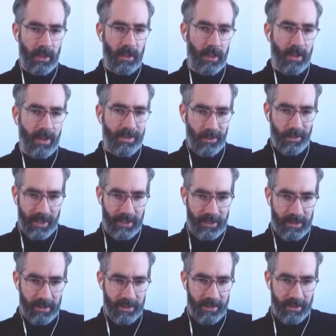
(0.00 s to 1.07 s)
So
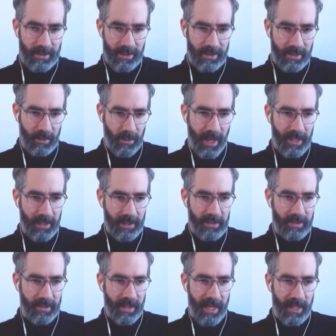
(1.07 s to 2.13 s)
that's the balance that
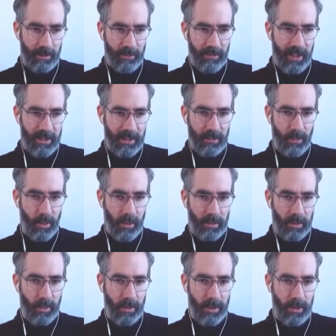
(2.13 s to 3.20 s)
I am finding more and
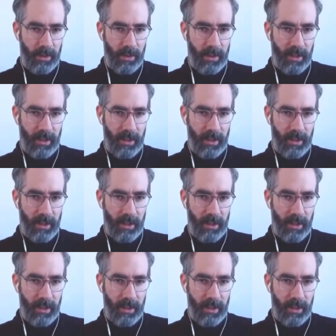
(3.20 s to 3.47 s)
more.